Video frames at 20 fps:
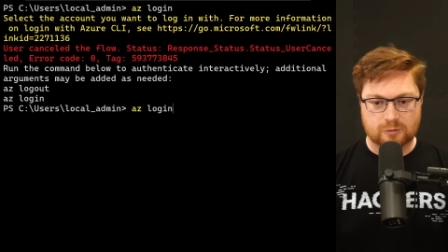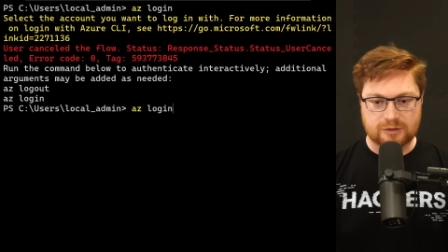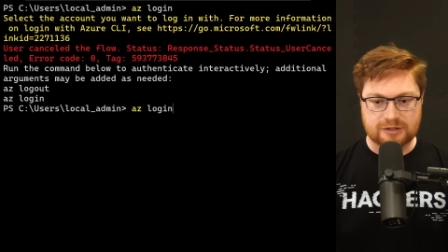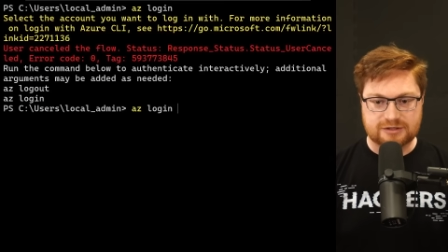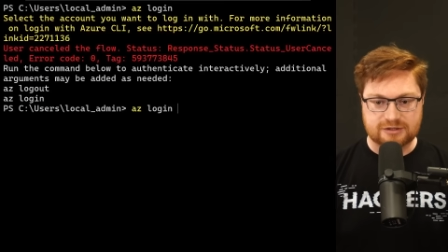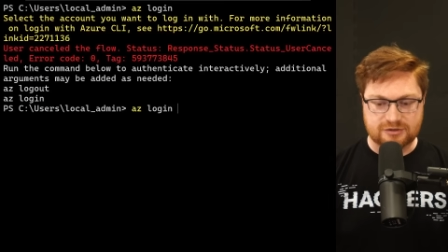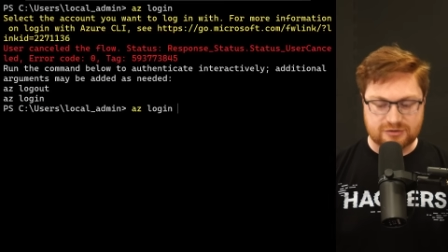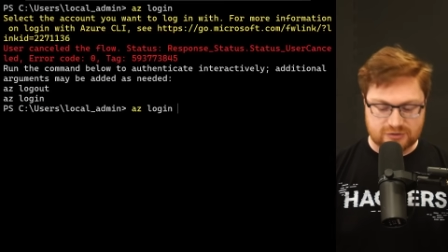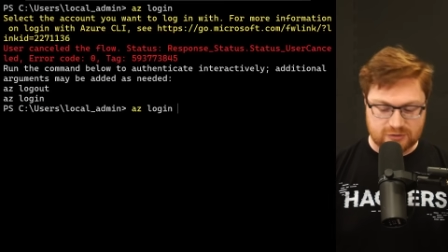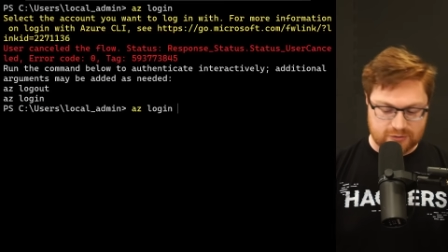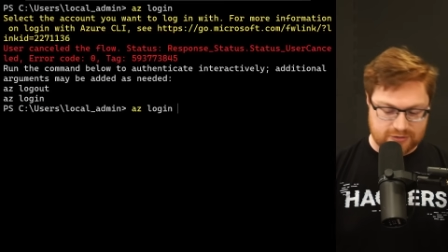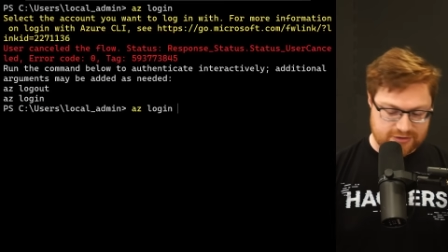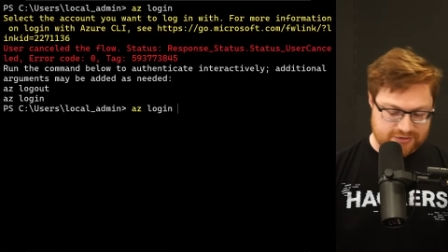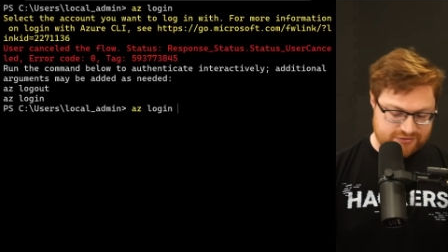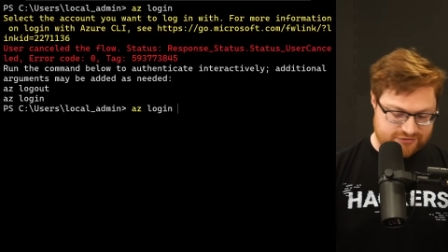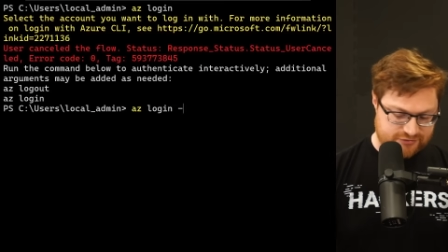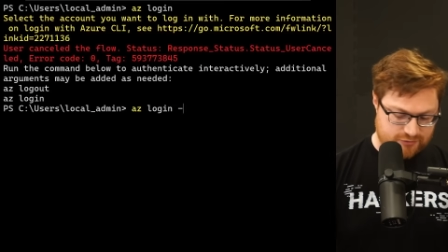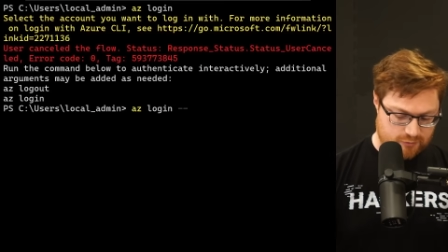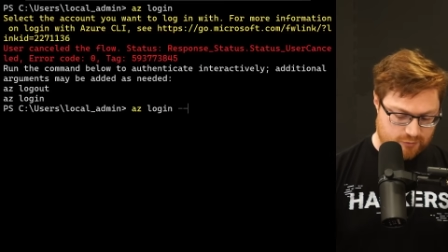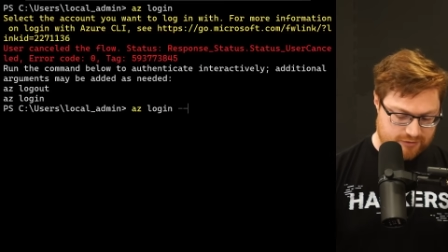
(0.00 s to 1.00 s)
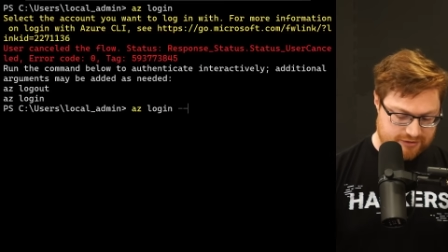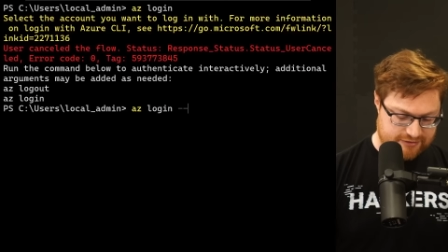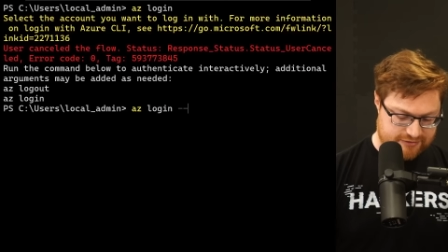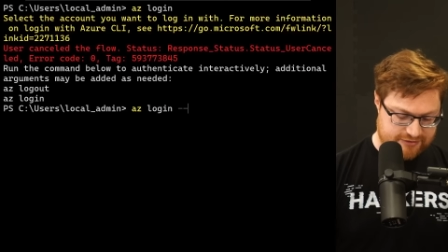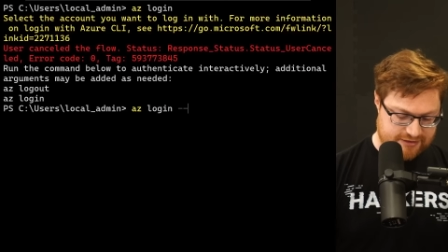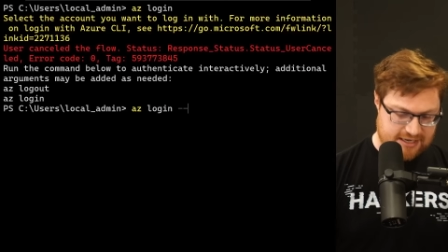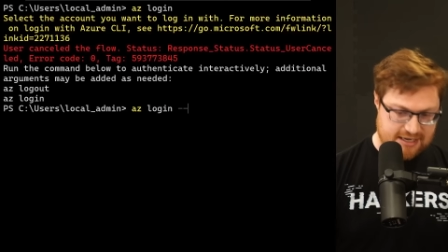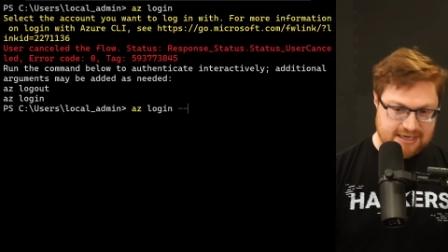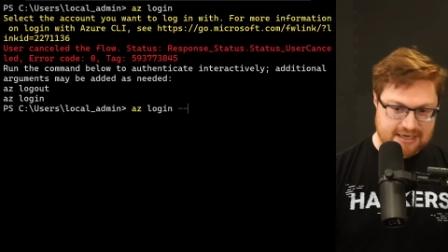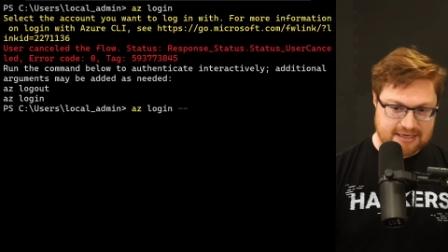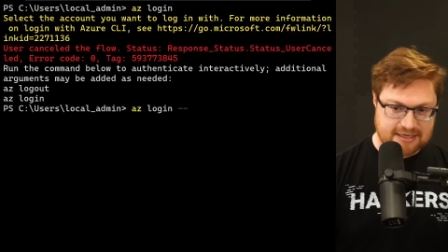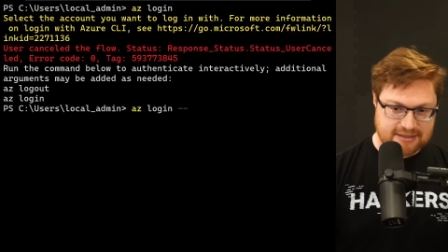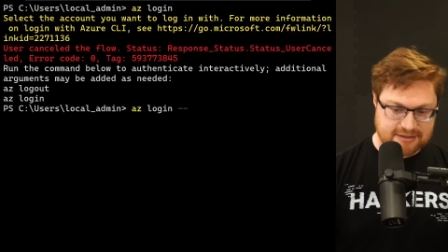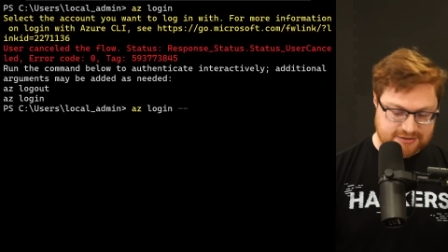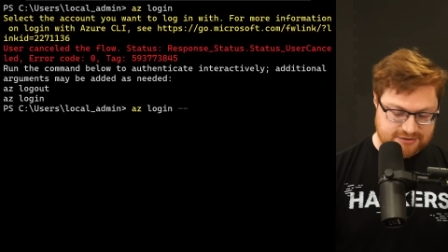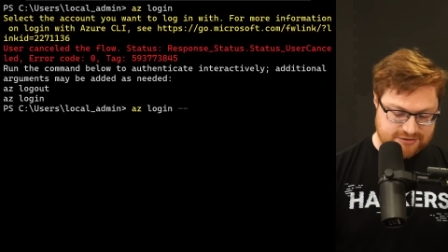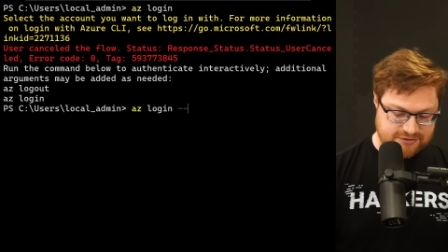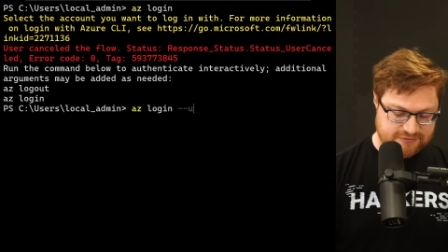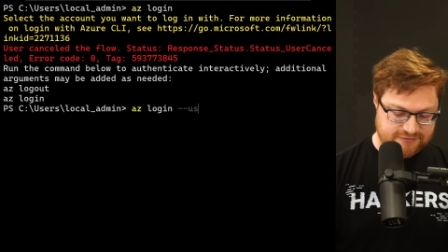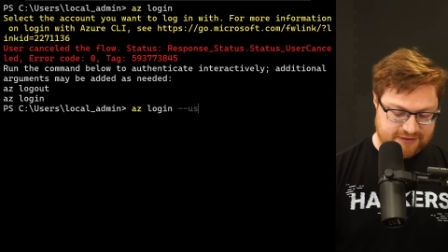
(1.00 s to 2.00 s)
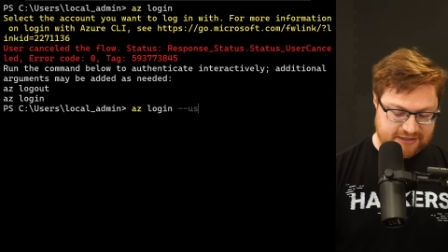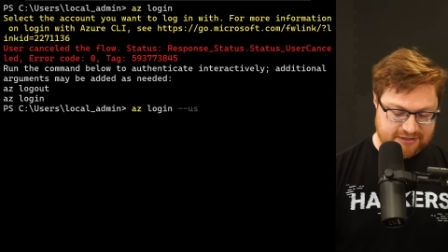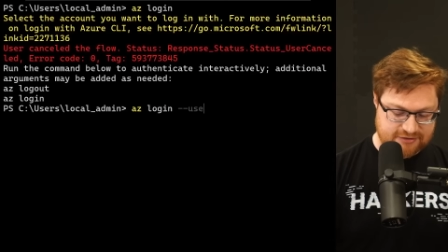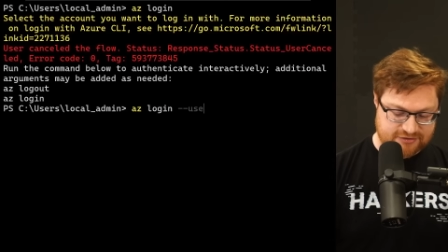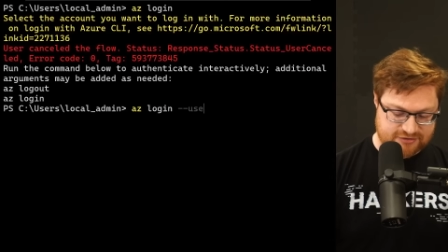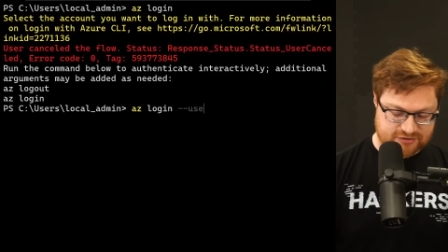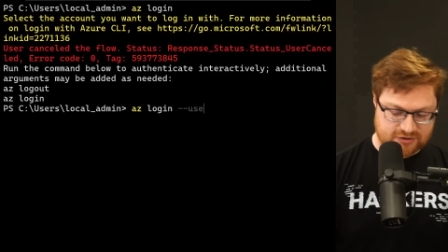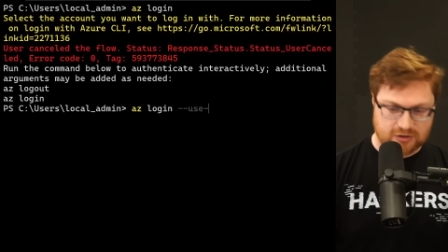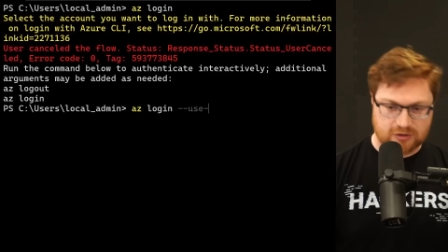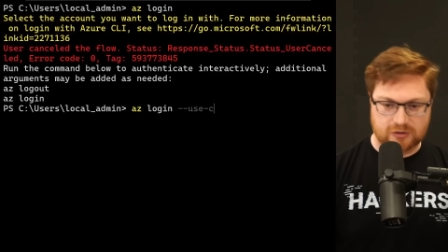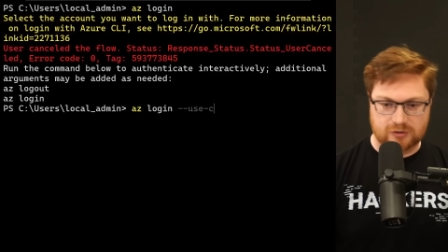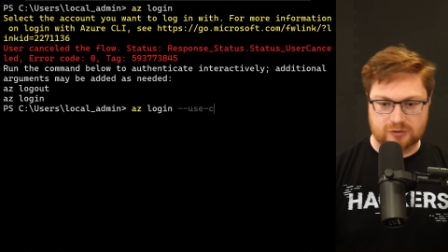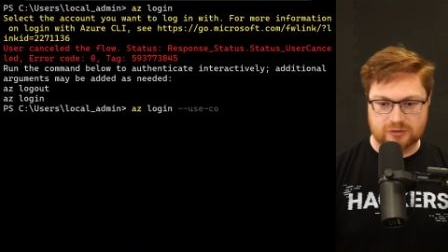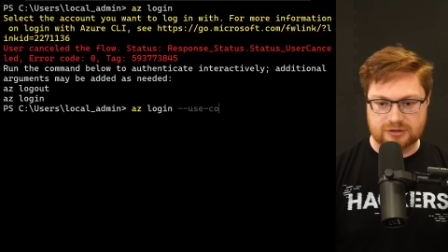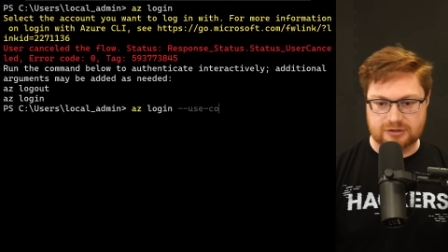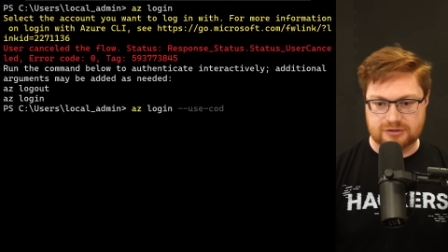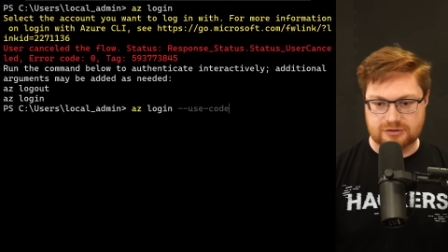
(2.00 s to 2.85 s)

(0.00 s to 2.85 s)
We could do this with a device code,